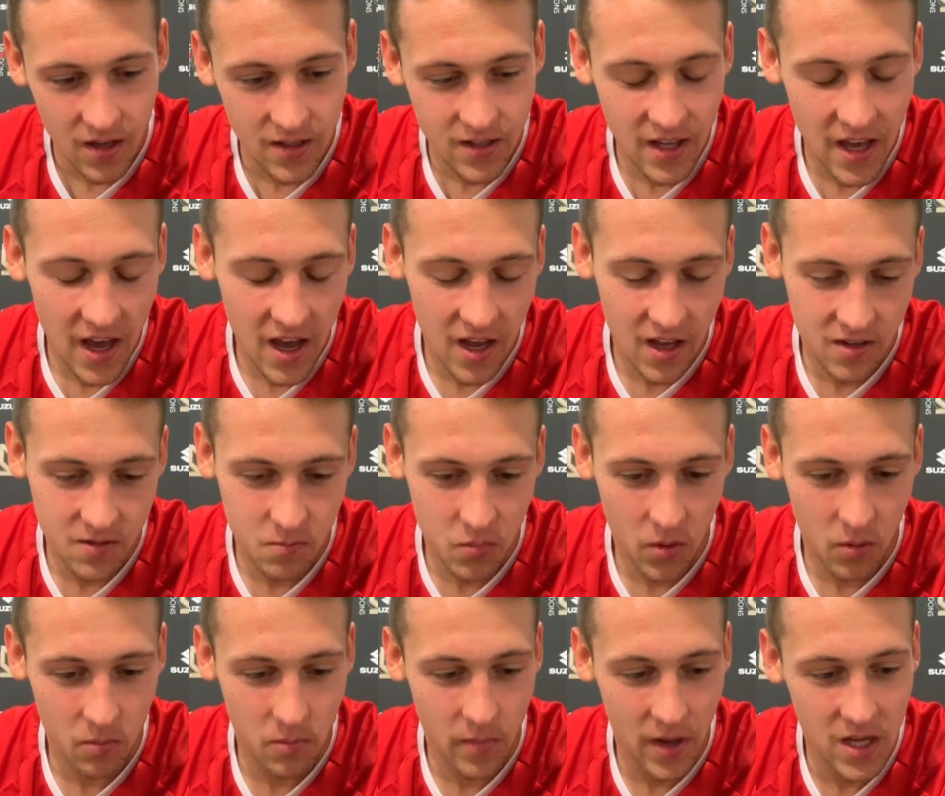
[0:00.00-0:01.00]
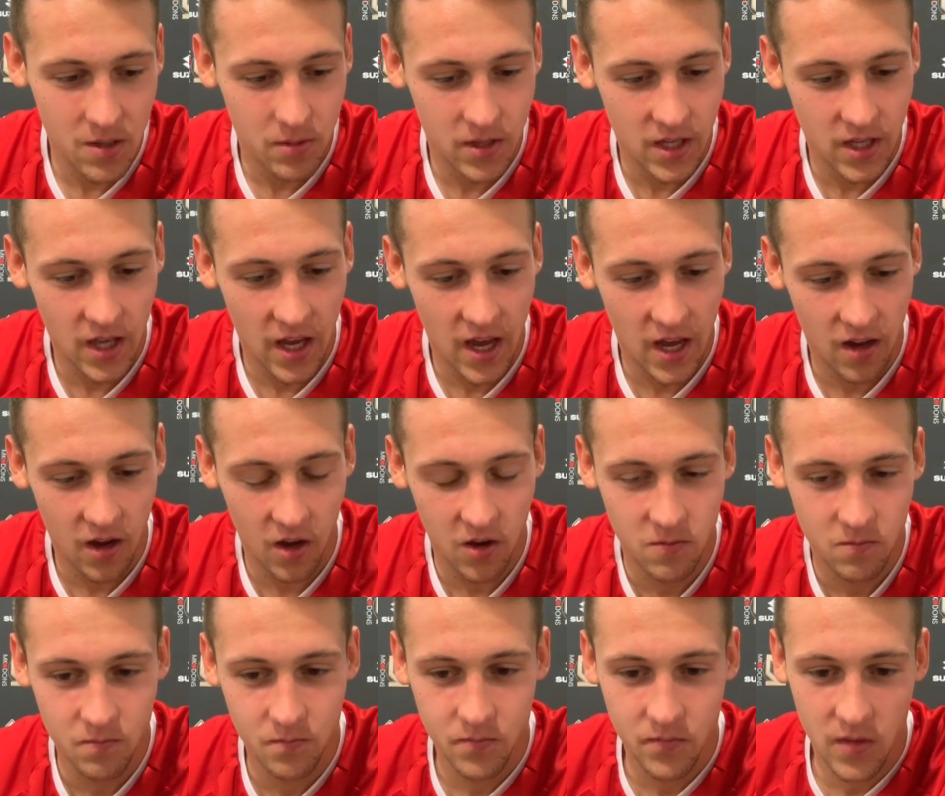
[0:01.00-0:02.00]
Yeah, maybe.
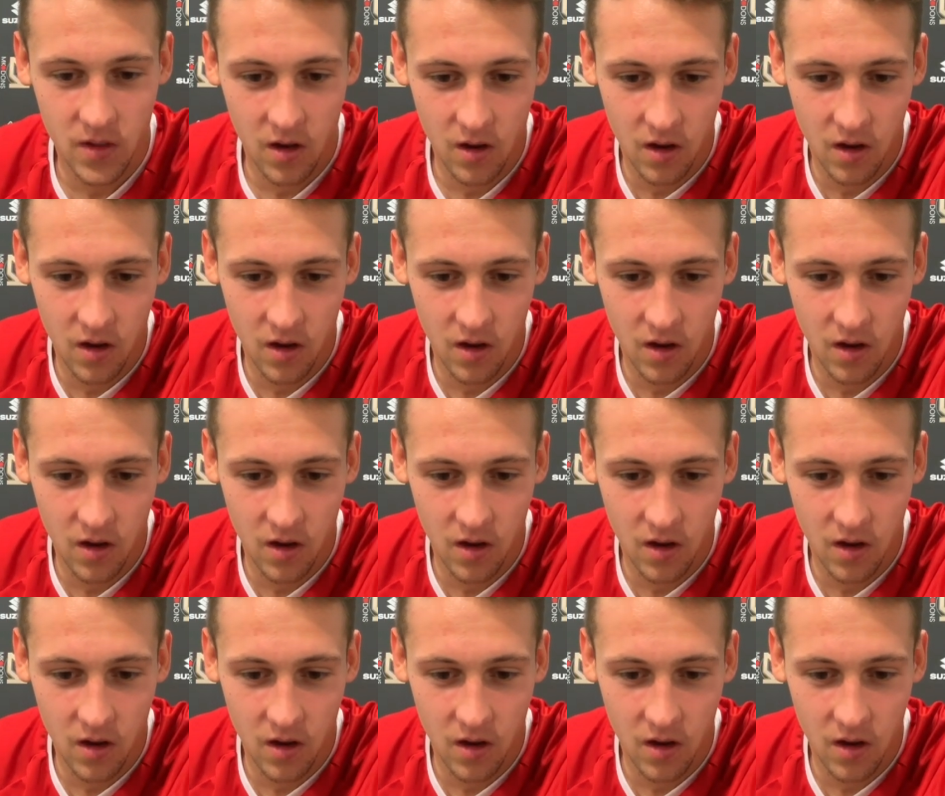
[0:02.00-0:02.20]
I'm